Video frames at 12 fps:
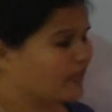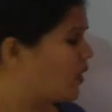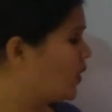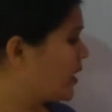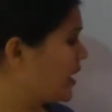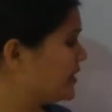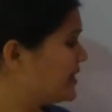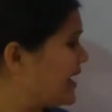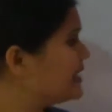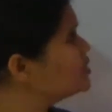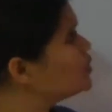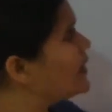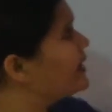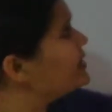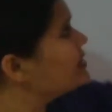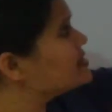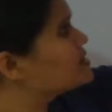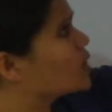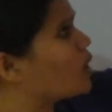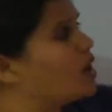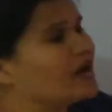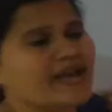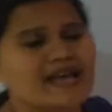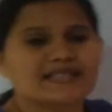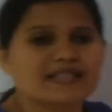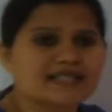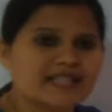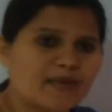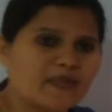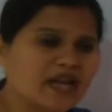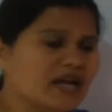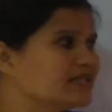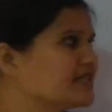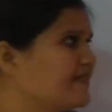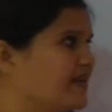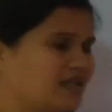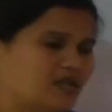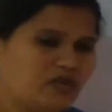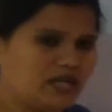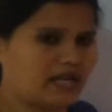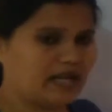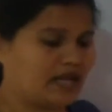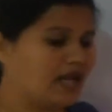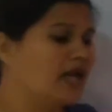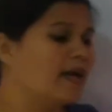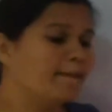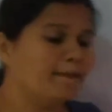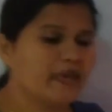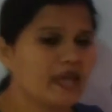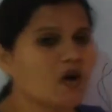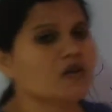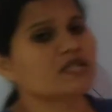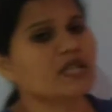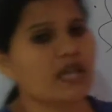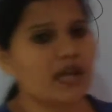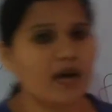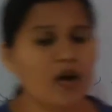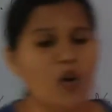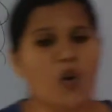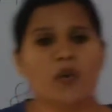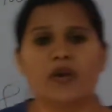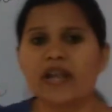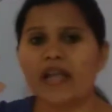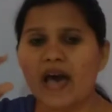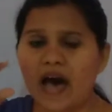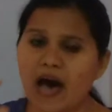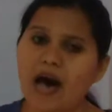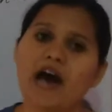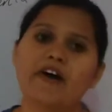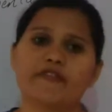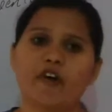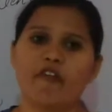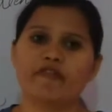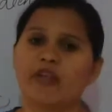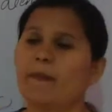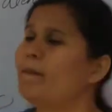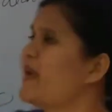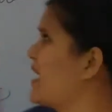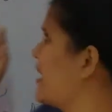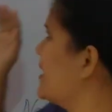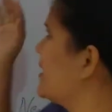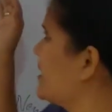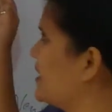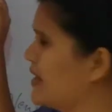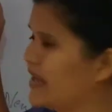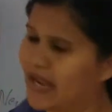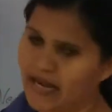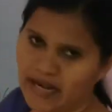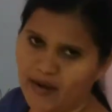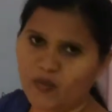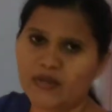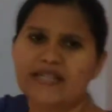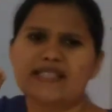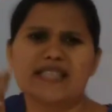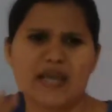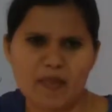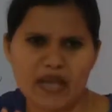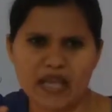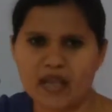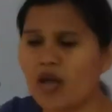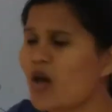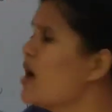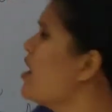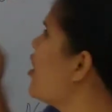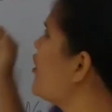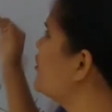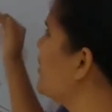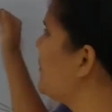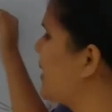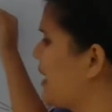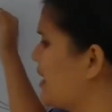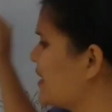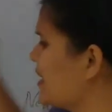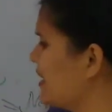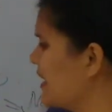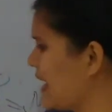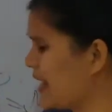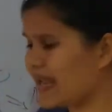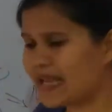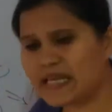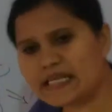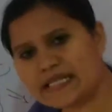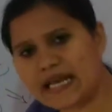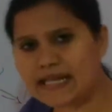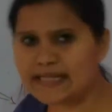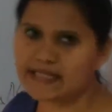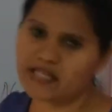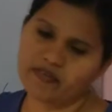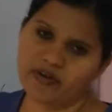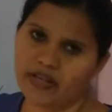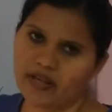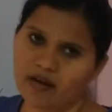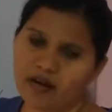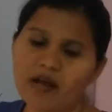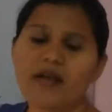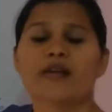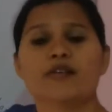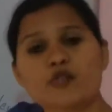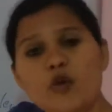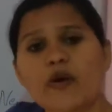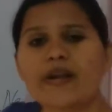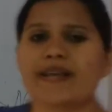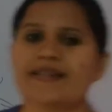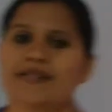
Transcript: okay. That's why it is called as the semi-conservative DNA, because here only half of the parental DNA, only semi of the parental DNA is conserved here, so it is